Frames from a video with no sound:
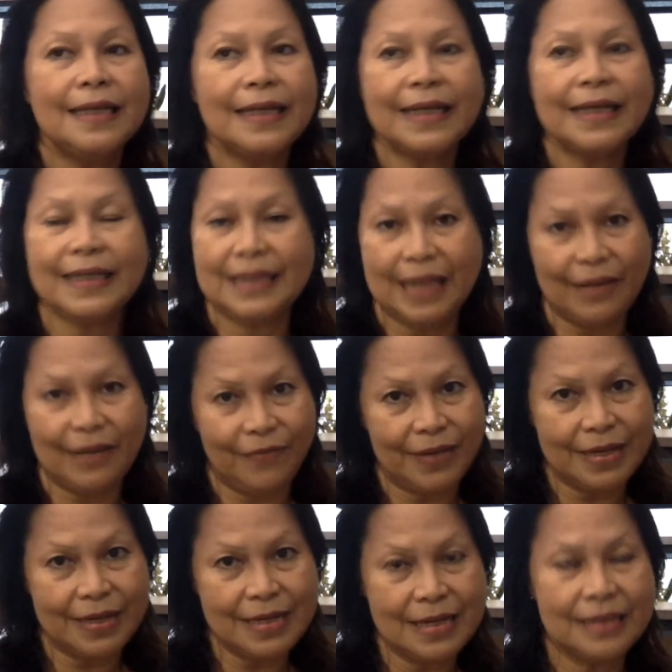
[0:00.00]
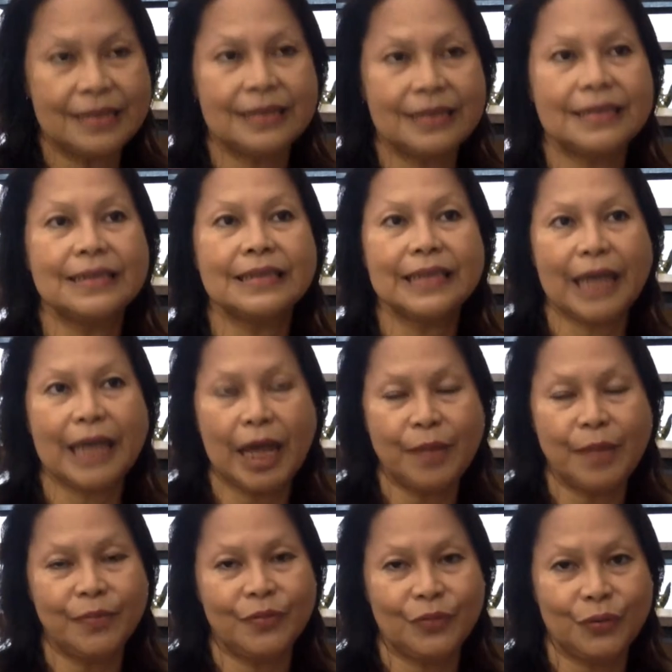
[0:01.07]
it never
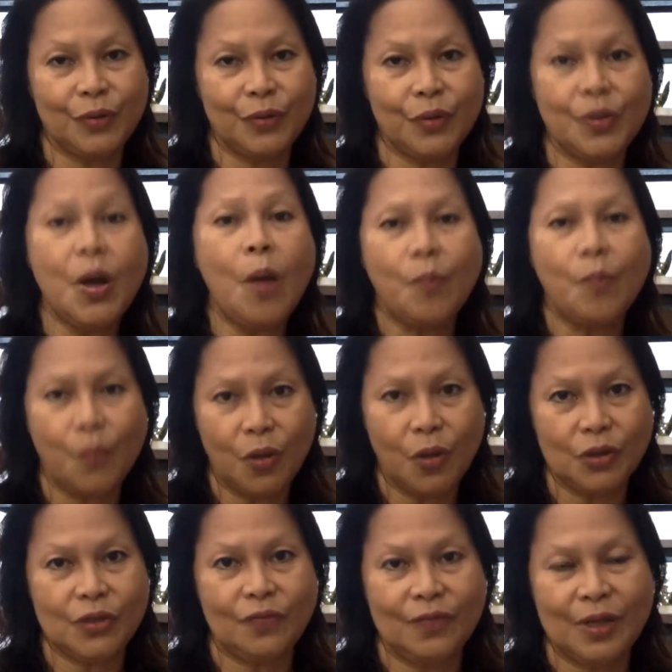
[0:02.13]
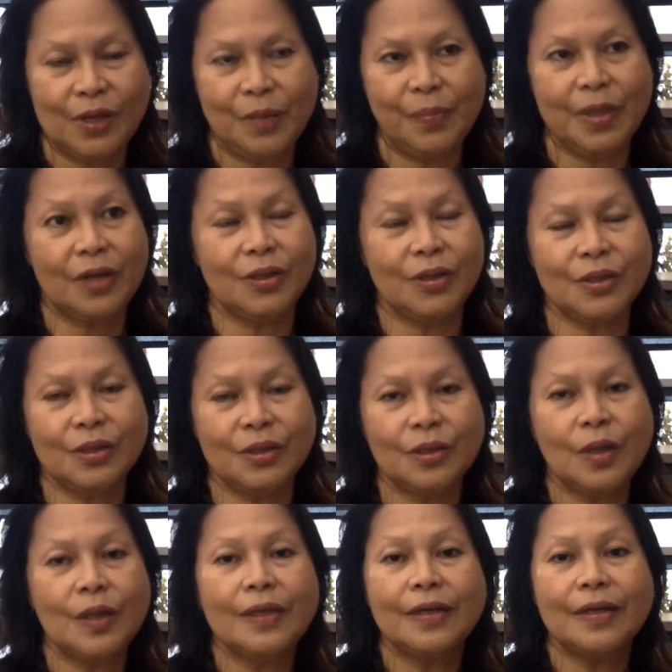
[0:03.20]
came through most of them because
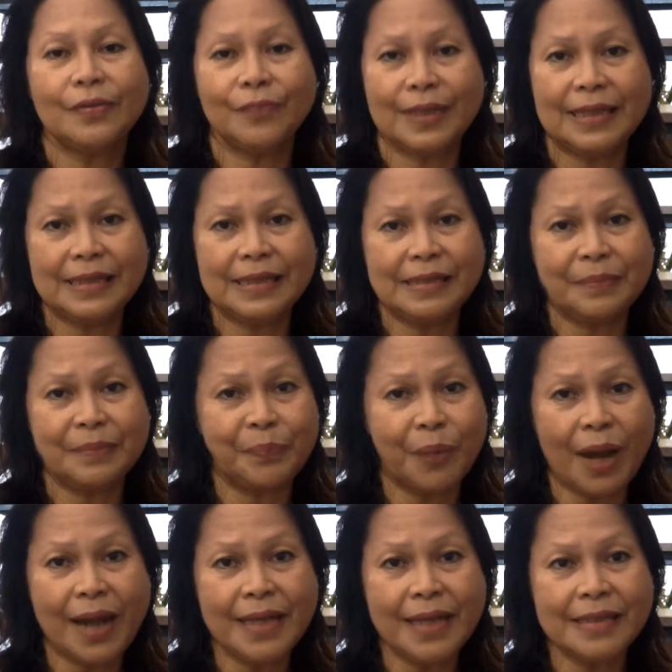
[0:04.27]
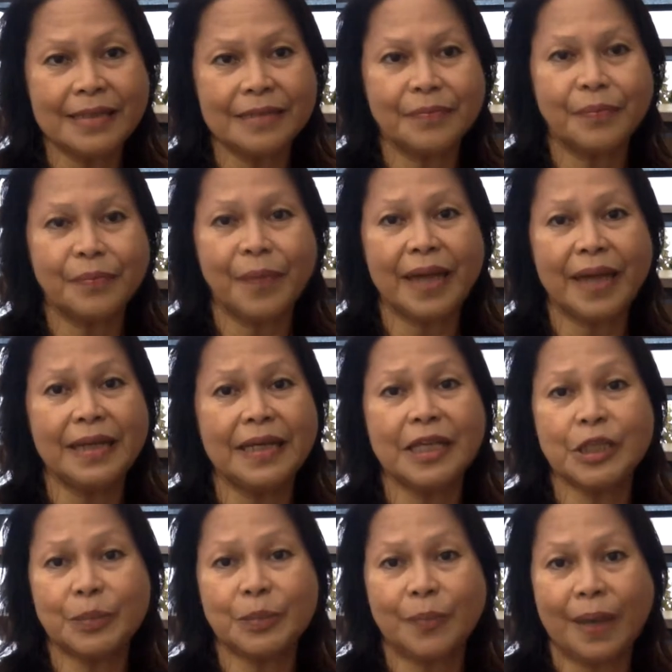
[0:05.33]
with the price, many
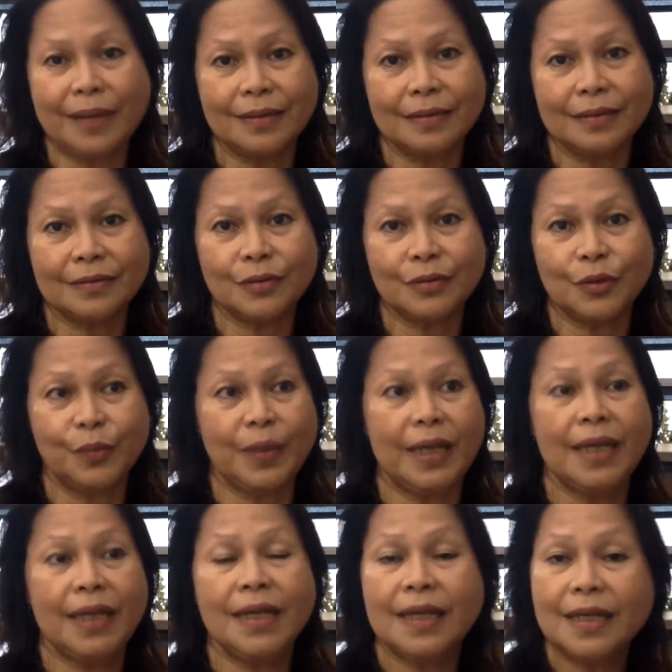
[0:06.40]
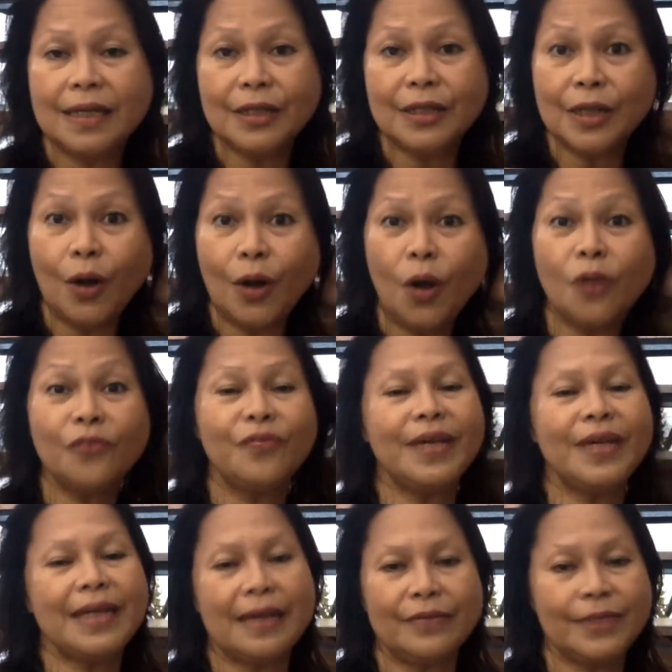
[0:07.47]
expect to be the whole
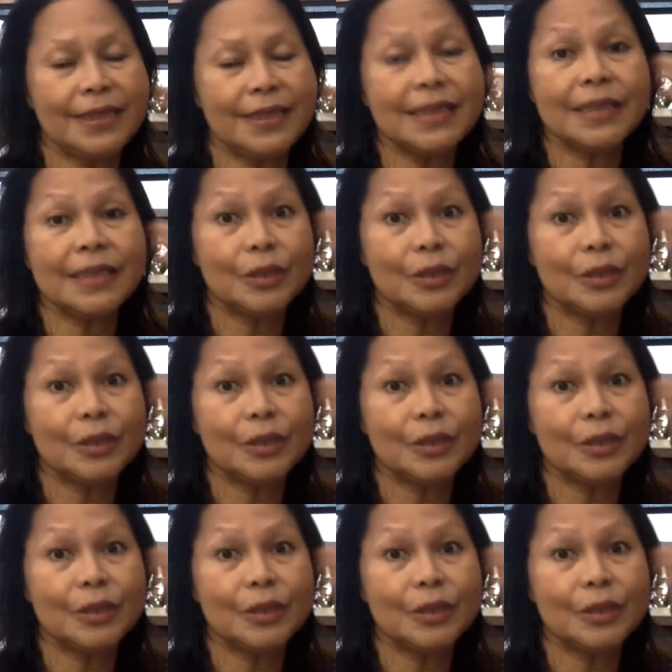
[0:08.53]
villa, which is a